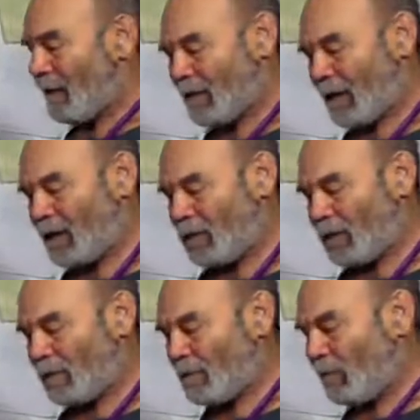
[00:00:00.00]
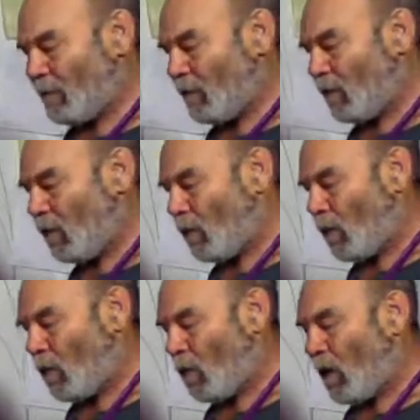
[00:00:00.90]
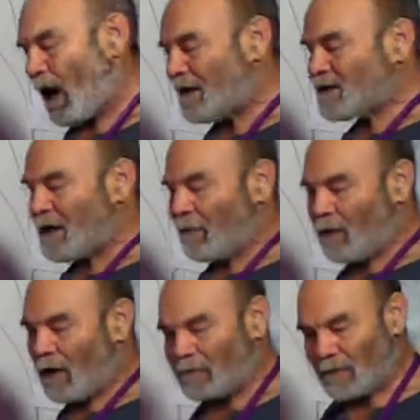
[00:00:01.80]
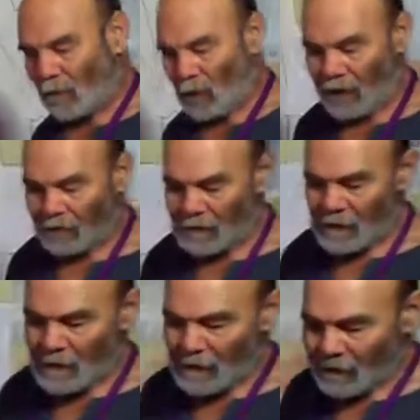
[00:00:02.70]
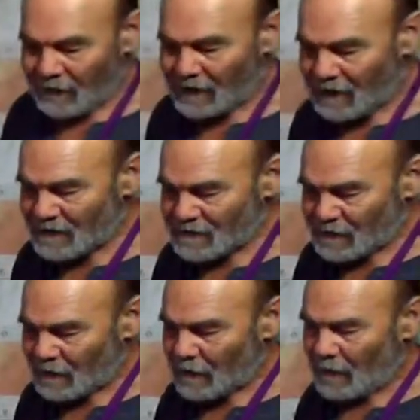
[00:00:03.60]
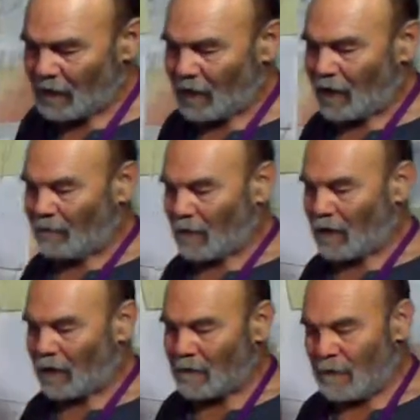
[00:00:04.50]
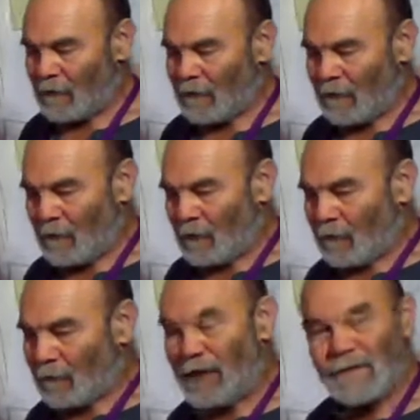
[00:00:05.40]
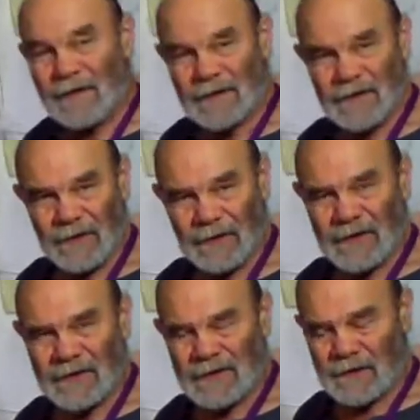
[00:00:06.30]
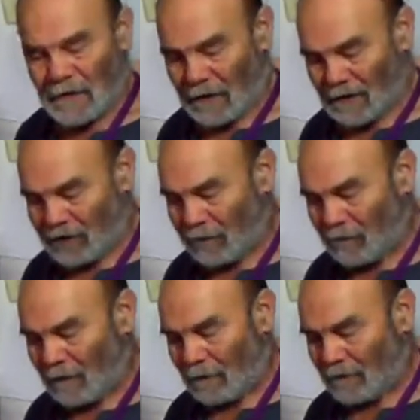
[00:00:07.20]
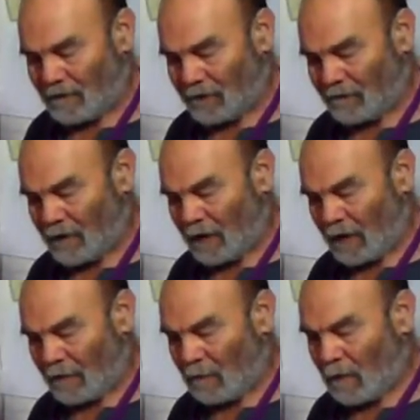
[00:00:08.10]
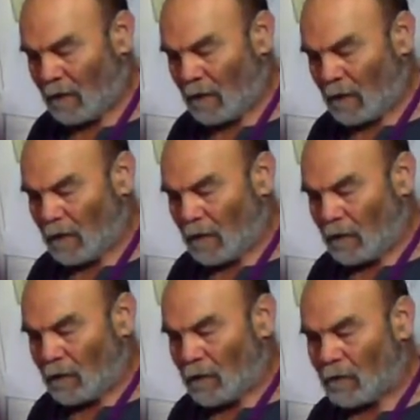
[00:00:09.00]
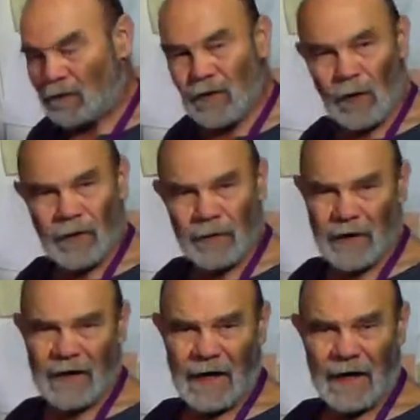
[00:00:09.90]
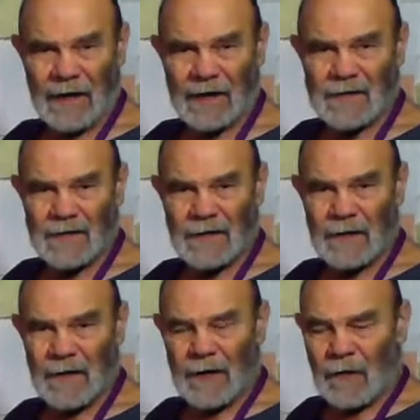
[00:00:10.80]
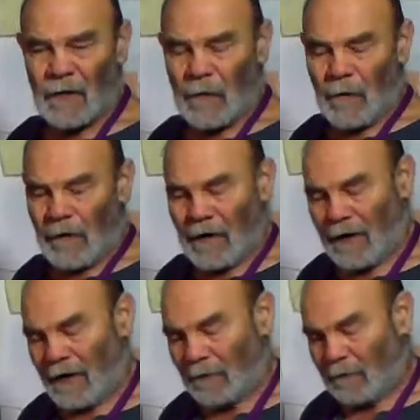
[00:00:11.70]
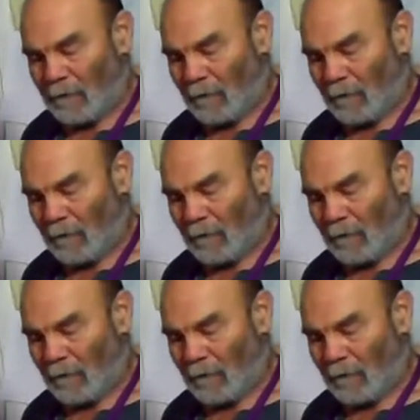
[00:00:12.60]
Now, why is that a problem? Well, because of our previous theories, general relativity and Newtonian mechanics, and